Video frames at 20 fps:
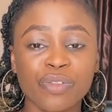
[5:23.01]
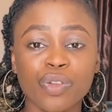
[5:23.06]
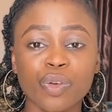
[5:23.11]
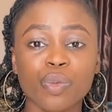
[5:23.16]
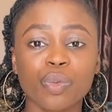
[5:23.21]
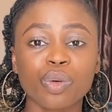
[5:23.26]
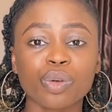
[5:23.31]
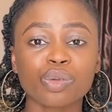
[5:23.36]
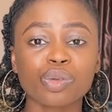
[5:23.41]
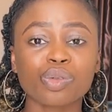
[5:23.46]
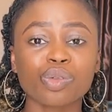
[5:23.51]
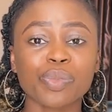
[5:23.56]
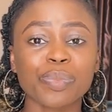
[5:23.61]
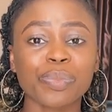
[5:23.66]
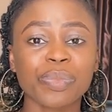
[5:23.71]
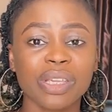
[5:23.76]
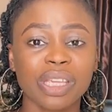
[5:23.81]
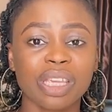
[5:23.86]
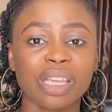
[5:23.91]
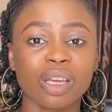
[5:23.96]
if you want to
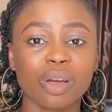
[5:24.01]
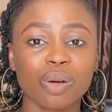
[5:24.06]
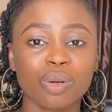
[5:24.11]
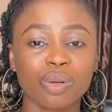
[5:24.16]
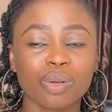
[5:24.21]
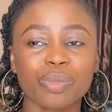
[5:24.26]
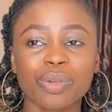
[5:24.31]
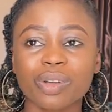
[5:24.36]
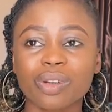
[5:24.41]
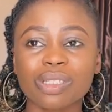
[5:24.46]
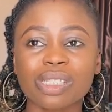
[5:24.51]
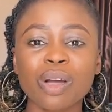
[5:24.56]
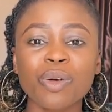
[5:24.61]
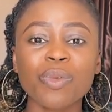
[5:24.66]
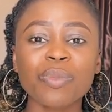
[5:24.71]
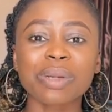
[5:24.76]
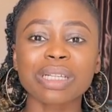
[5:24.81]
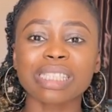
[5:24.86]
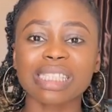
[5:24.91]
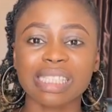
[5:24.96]
pick a clue, because there
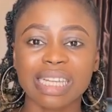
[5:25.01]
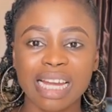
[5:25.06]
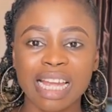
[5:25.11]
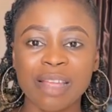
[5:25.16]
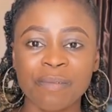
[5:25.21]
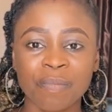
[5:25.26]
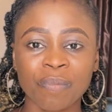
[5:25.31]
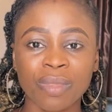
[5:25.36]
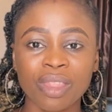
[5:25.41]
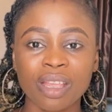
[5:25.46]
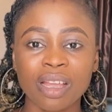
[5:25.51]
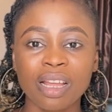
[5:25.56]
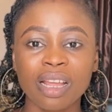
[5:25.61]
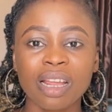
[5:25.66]
won't be time.